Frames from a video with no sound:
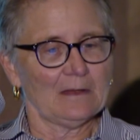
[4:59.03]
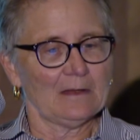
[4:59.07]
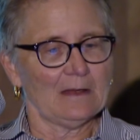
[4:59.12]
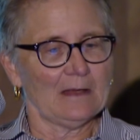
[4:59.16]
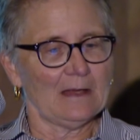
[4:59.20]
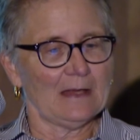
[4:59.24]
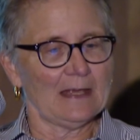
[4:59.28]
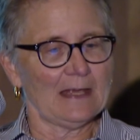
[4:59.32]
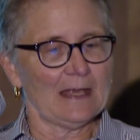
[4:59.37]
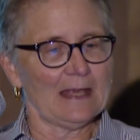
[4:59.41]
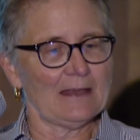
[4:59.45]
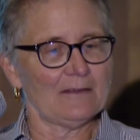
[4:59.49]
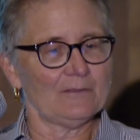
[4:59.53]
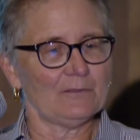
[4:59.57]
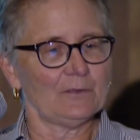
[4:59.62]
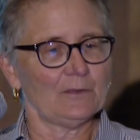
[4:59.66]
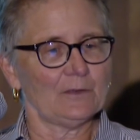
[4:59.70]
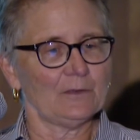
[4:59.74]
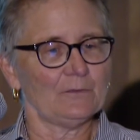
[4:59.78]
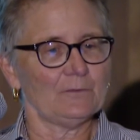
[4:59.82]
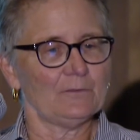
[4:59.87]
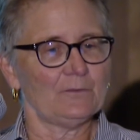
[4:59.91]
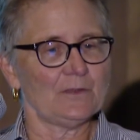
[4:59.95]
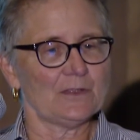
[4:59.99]
I have
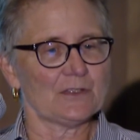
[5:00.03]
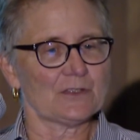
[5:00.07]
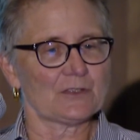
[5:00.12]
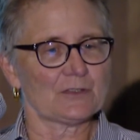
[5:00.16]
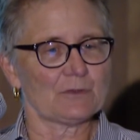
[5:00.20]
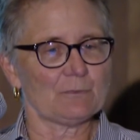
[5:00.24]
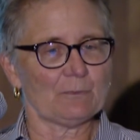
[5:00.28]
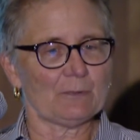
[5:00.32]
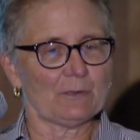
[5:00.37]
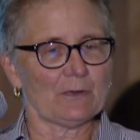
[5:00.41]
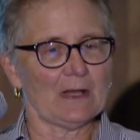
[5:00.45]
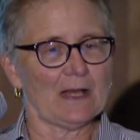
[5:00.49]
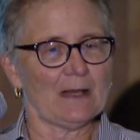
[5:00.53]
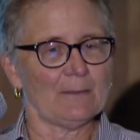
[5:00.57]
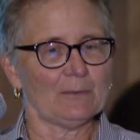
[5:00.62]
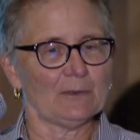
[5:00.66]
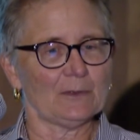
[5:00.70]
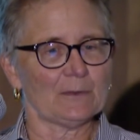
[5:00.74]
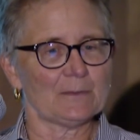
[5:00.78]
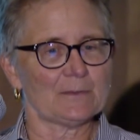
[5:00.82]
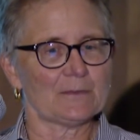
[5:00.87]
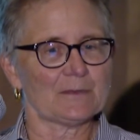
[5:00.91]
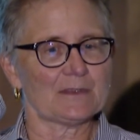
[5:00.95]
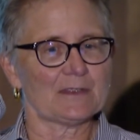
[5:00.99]
vision
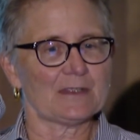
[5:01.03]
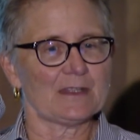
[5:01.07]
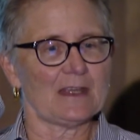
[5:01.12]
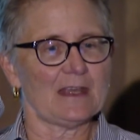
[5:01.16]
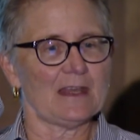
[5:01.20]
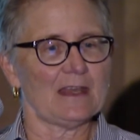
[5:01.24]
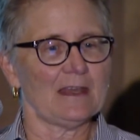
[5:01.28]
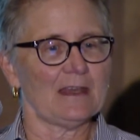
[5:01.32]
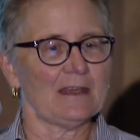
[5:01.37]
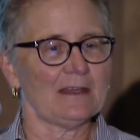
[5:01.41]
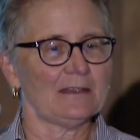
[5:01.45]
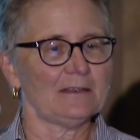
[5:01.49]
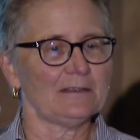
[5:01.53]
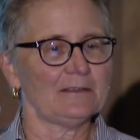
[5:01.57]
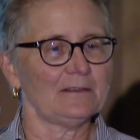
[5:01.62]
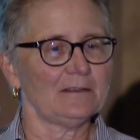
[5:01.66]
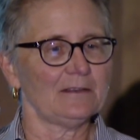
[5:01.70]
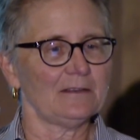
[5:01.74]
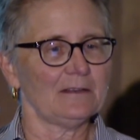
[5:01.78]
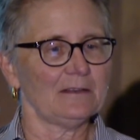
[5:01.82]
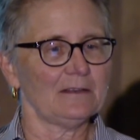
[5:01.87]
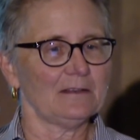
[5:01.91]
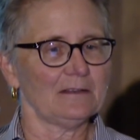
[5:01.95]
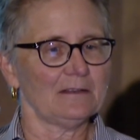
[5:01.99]
problems
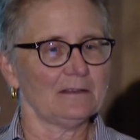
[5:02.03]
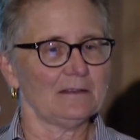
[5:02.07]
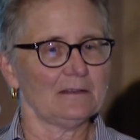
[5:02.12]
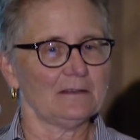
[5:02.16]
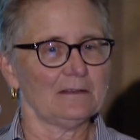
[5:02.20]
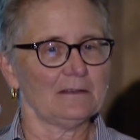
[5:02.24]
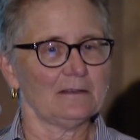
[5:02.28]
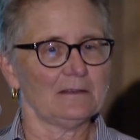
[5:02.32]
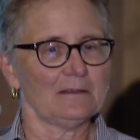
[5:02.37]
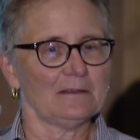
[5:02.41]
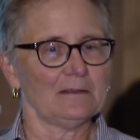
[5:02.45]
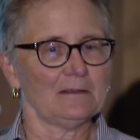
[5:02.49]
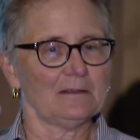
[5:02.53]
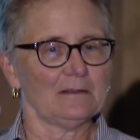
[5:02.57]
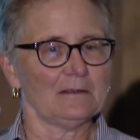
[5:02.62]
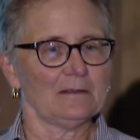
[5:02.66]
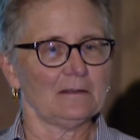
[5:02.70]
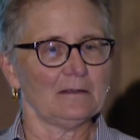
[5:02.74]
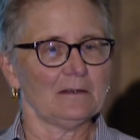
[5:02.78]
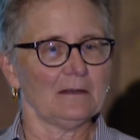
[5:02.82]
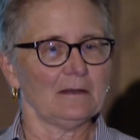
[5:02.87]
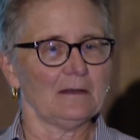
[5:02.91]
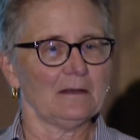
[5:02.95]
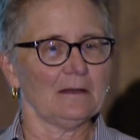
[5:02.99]
and
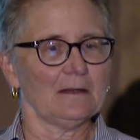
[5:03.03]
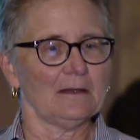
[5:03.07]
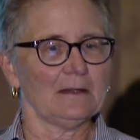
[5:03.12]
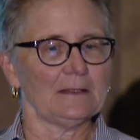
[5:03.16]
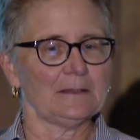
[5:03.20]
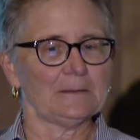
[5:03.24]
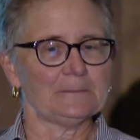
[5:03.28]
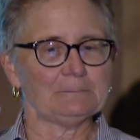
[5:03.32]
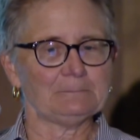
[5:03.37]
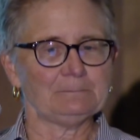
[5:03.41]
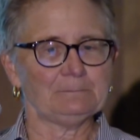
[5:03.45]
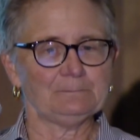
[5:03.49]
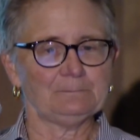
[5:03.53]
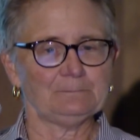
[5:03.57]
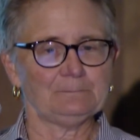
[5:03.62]
I